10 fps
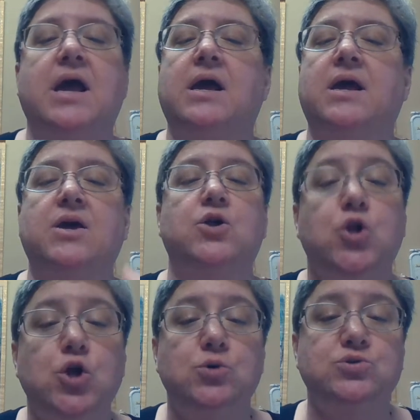
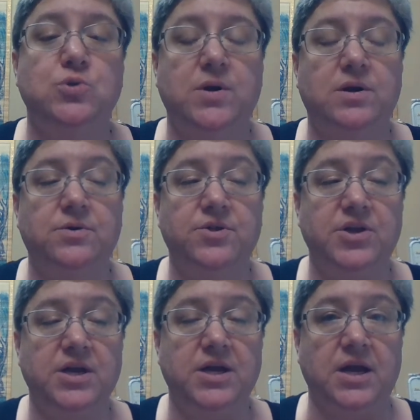includes critical
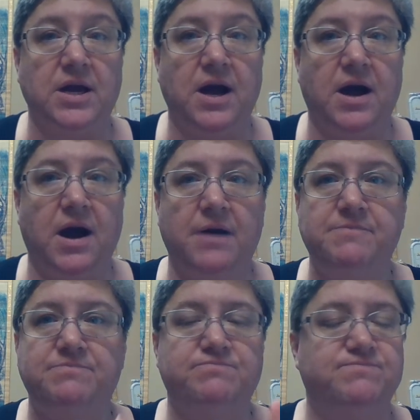thinking. I
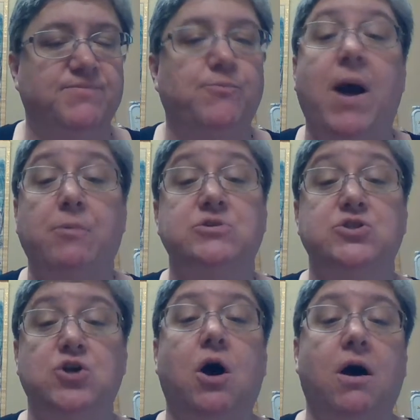was
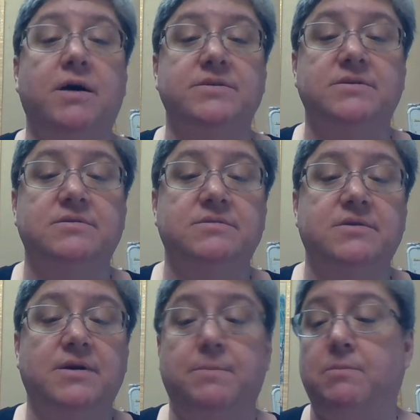taught
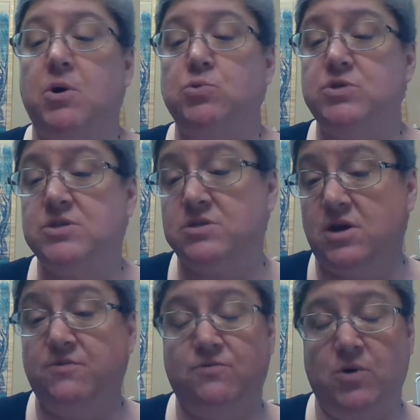most
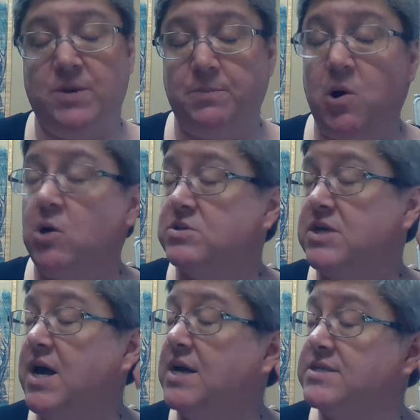of what Paul
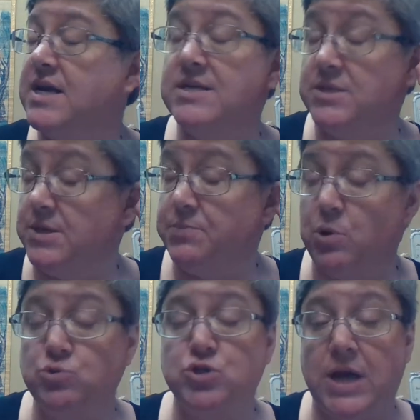says as an
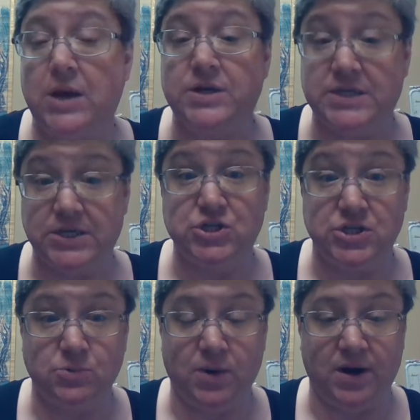approach to how to teach
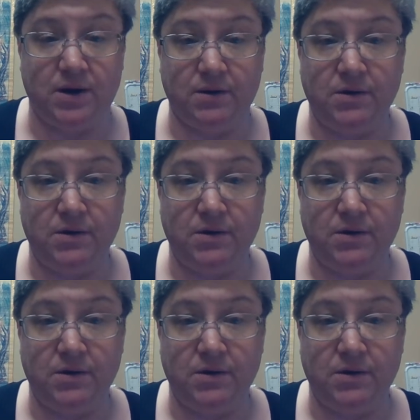writing,